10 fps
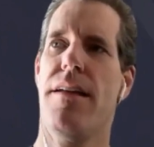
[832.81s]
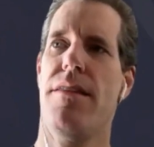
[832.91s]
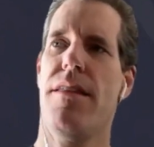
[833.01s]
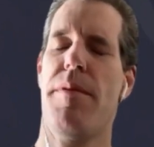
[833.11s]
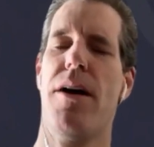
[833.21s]

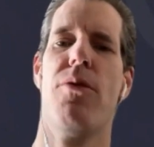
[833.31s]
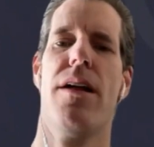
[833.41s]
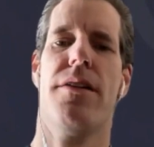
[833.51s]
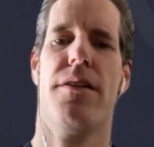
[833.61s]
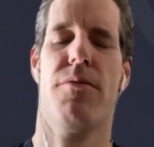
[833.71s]
the
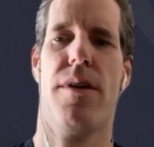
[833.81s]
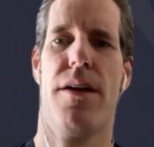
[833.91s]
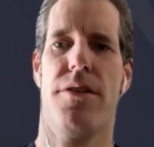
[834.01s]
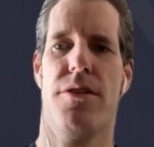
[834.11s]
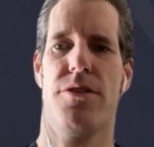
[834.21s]
bellwether
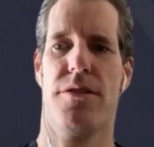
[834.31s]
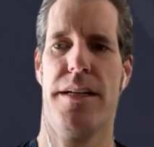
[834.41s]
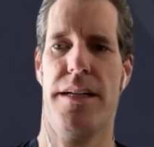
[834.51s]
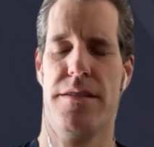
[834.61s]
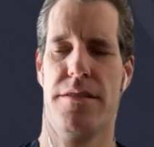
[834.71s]
weather
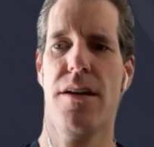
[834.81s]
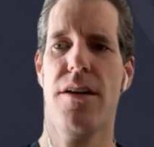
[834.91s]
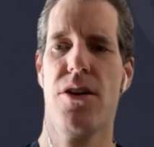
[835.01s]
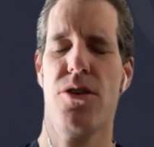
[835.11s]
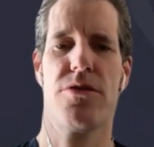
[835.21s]
usually is
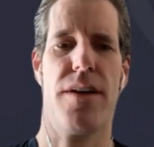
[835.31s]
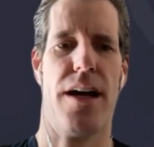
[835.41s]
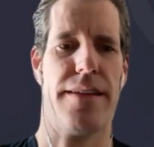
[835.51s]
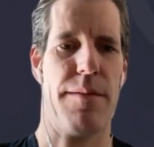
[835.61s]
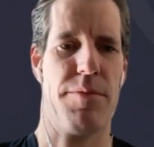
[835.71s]
who's
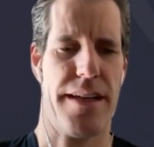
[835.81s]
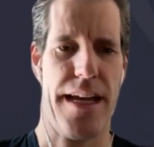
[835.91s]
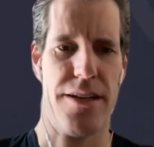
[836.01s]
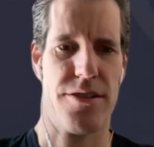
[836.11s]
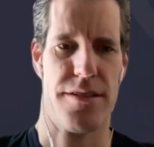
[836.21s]
filed
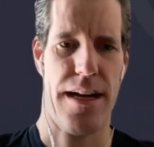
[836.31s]
applications.